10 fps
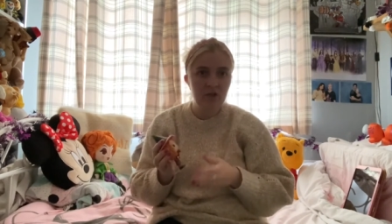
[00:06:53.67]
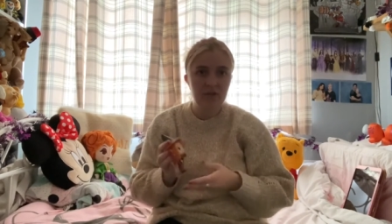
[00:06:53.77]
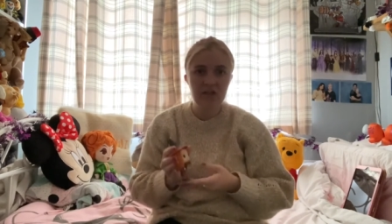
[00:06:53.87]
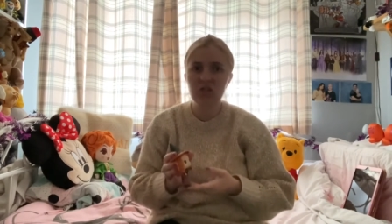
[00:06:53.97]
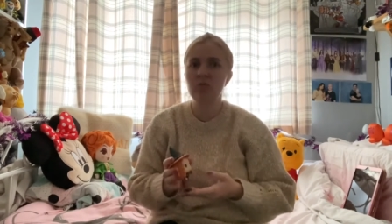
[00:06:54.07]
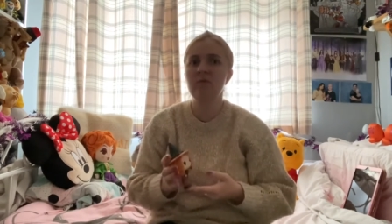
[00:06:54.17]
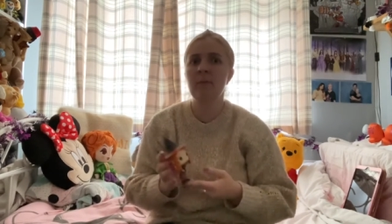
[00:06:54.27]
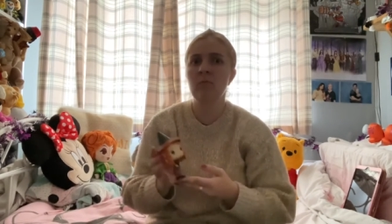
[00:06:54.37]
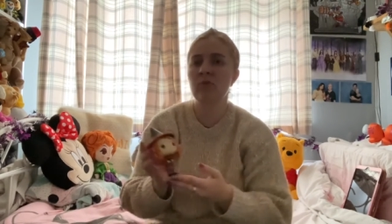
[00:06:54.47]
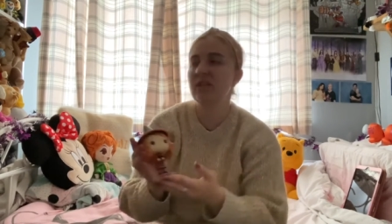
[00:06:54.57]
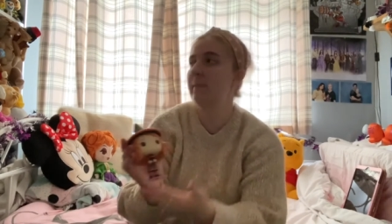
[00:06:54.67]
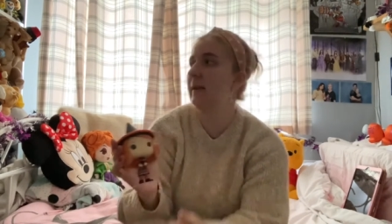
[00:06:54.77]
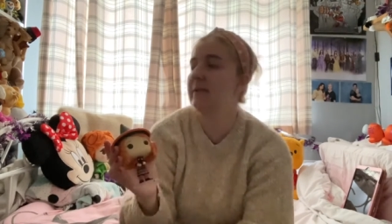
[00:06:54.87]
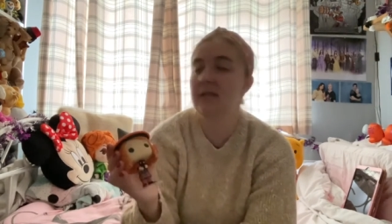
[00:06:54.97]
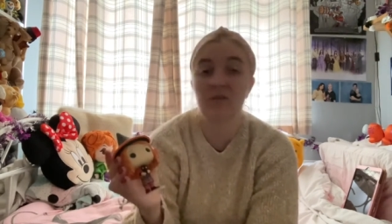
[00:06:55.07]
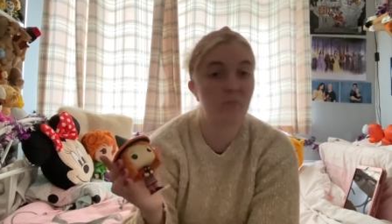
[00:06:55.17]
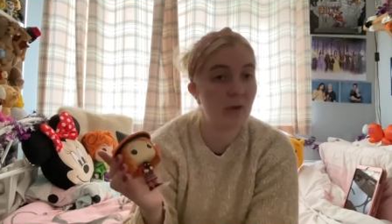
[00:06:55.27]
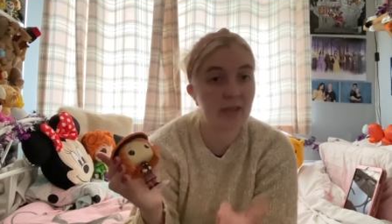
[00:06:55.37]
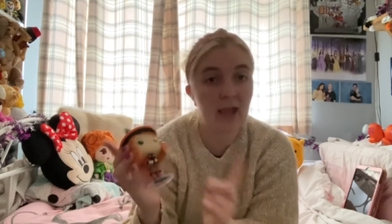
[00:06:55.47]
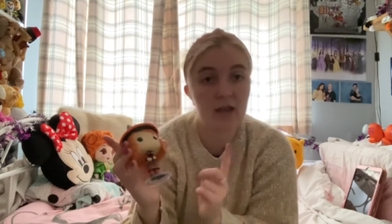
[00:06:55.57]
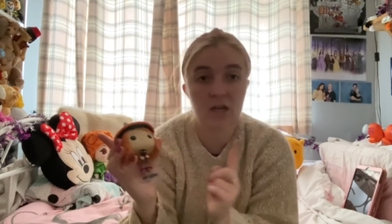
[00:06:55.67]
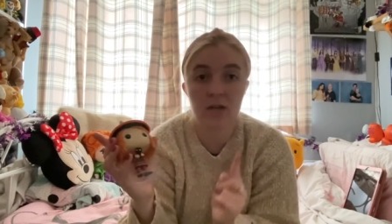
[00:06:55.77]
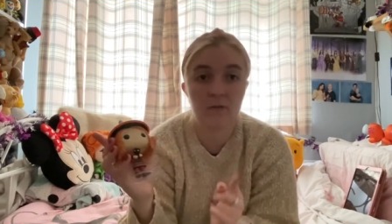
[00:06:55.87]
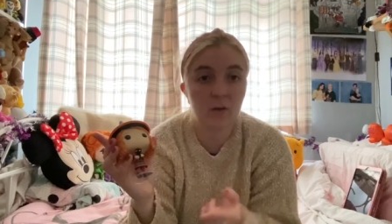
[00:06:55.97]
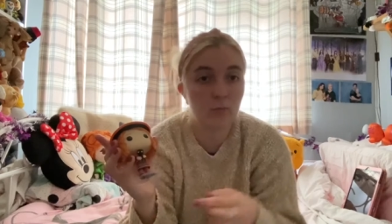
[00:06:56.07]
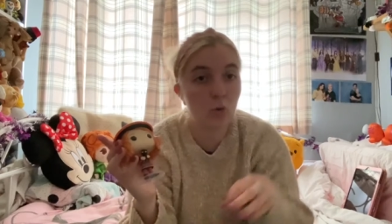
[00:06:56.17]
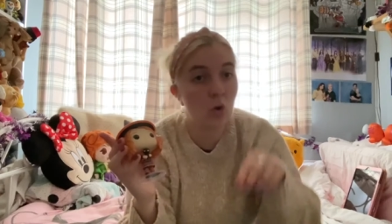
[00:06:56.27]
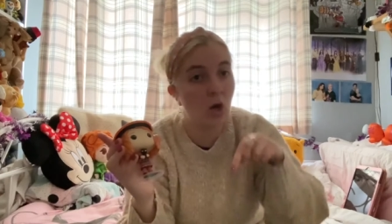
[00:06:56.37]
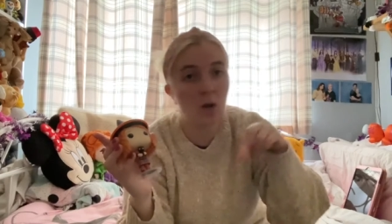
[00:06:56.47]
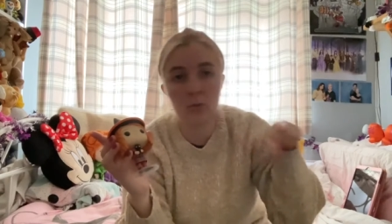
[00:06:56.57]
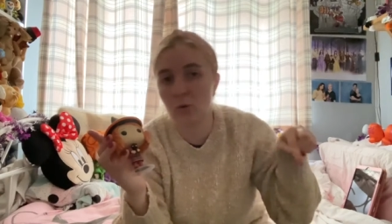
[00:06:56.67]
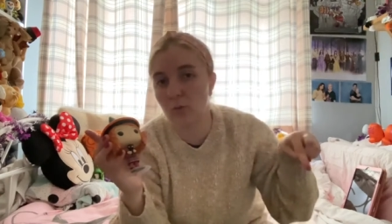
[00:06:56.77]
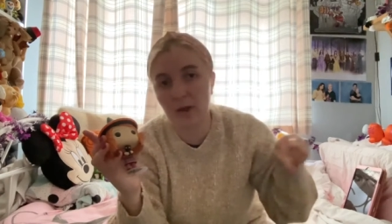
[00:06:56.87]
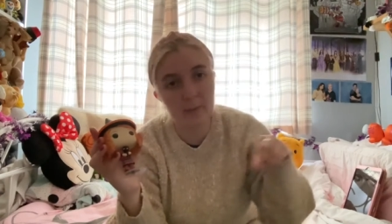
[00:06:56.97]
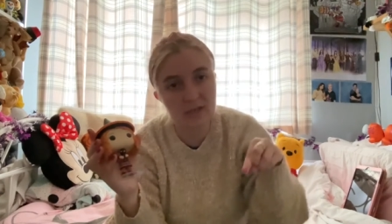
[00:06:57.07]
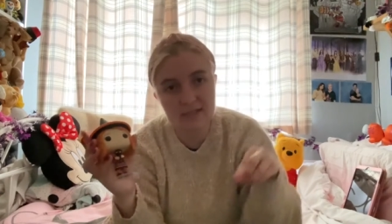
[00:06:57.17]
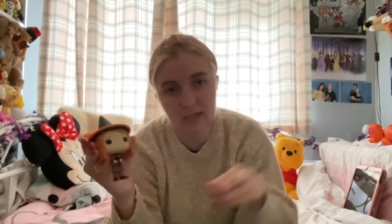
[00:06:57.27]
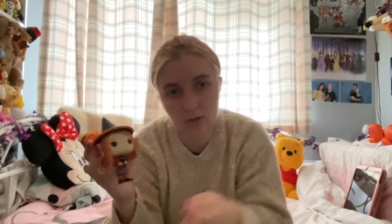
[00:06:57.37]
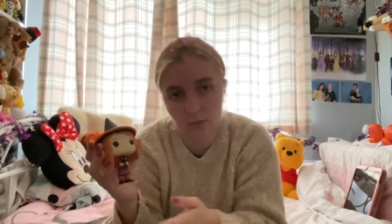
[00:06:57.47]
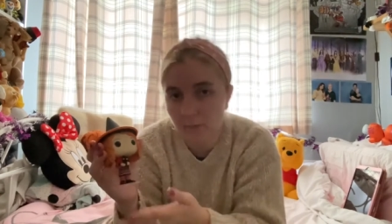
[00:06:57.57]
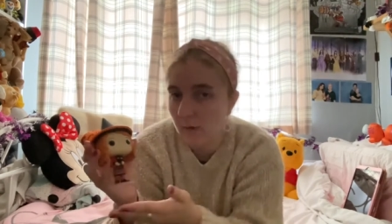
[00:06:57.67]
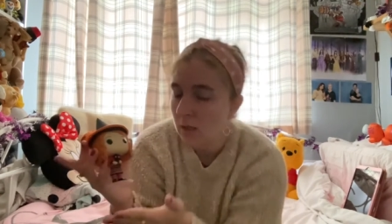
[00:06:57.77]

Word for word: I think she was a bit more expensive, but again, if I'm wrong, I will correct myself.